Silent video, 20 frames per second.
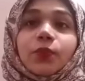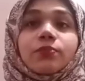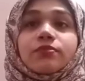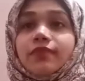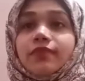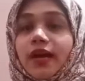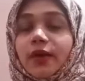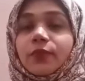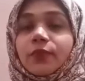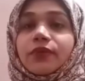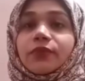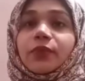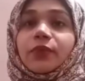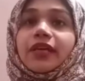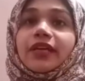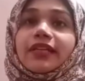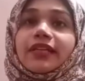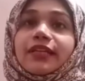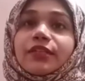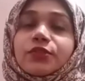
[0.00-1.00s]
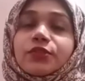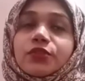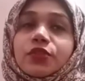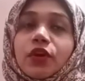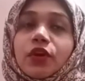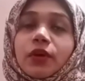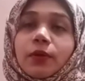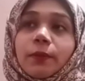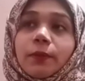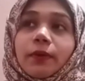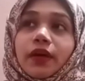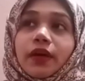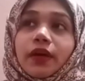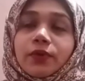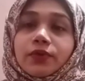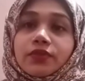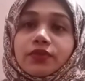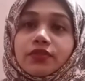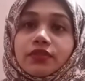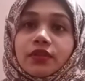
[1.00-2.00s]
I would really like to talk
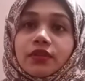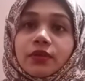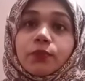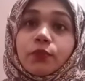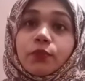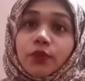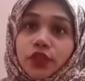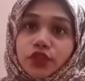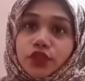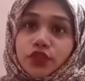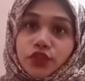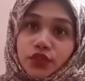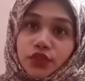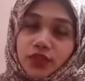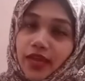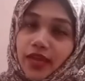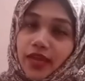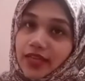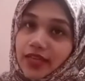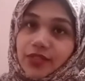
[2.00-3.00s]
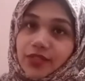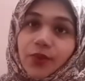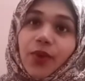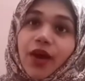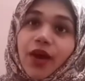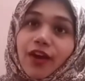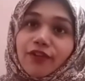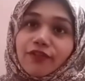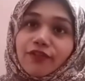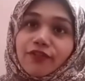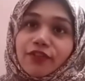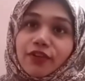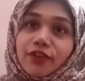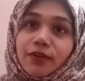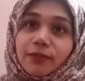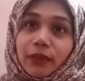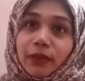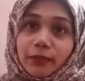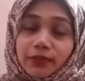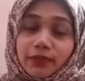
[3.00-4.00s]
about Bridge as you
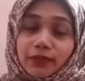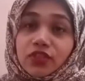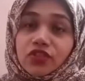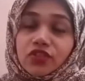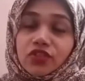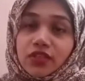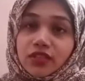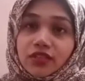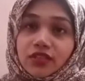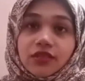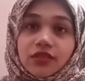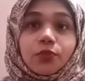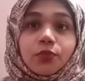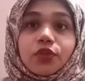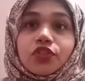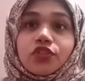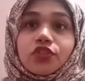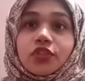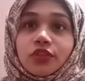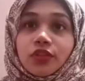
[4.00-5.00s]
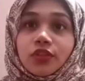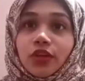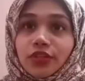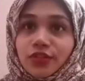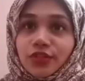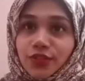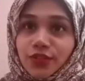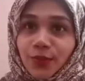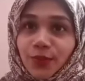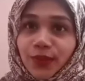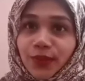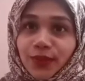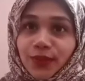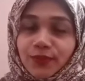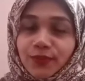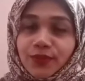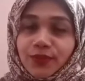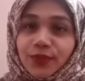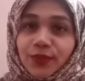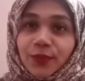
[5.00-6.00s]
have published in the Bridge Anthology
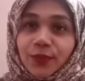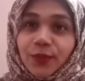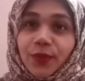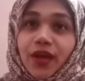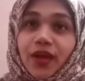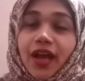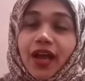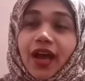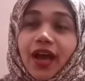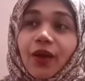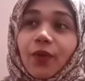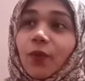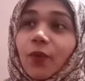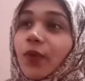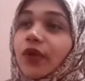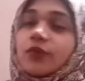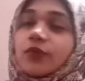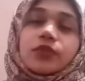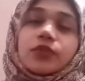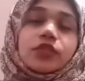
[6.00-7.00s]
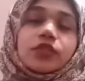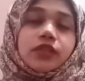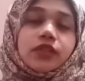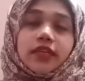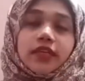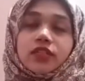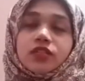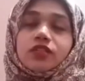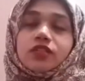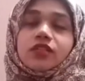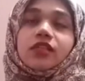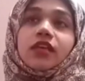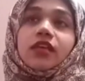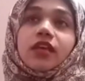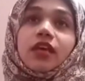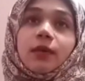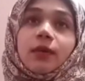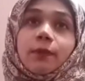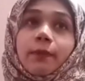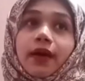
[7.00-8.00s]
Volume 2. What would you like to
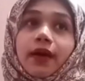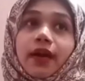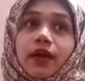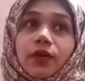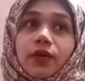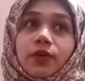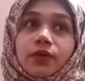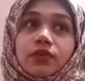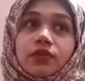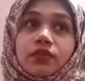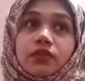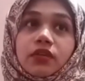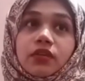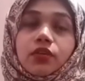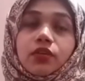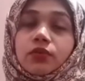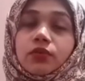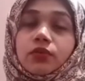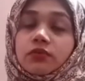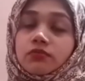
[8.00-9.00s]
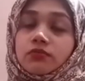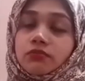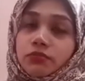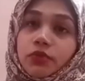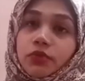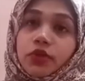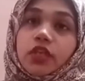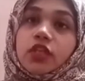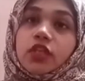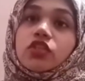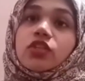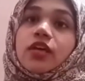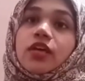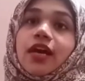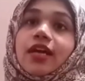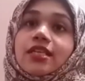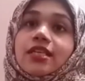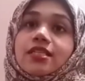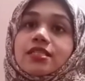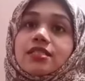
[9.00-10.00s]
say about Bridge
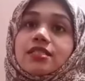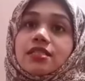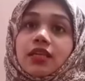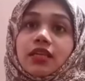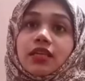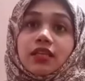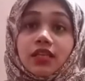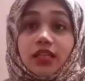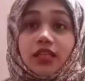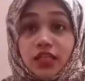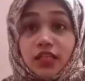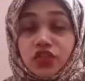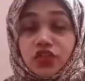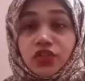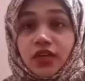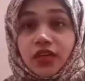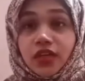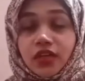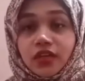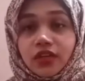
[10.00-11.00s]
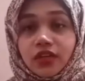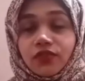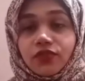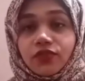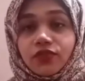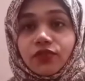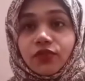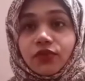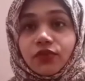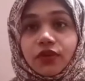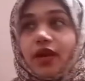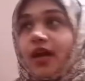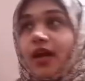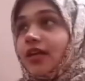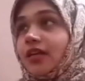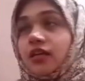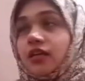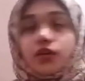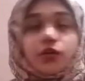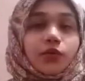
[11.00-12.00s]
as an initiative for
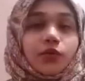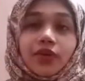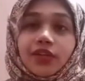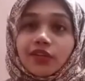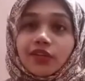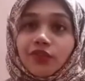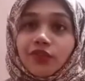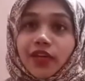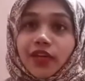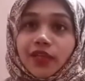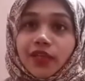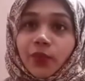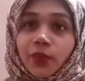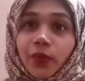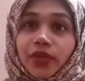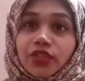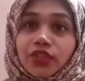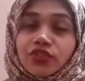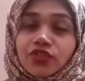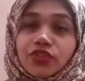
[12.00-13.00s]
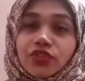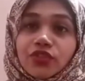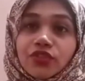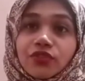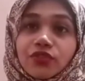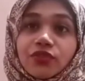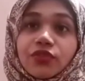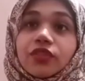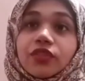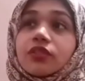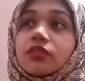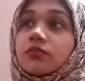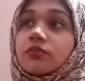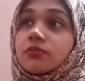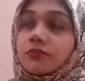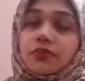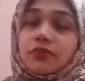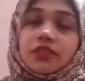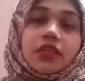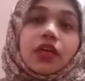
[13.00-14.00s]
a creative writing venture for
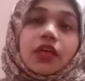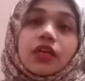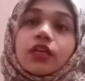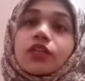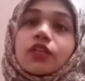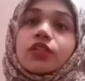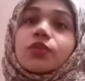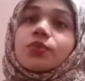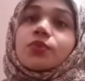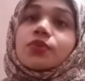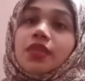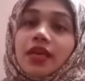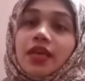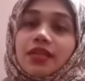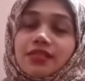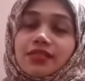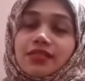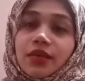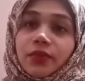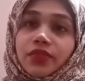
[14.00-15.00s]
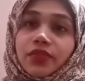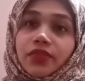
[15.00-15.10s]
the young enthusiasts out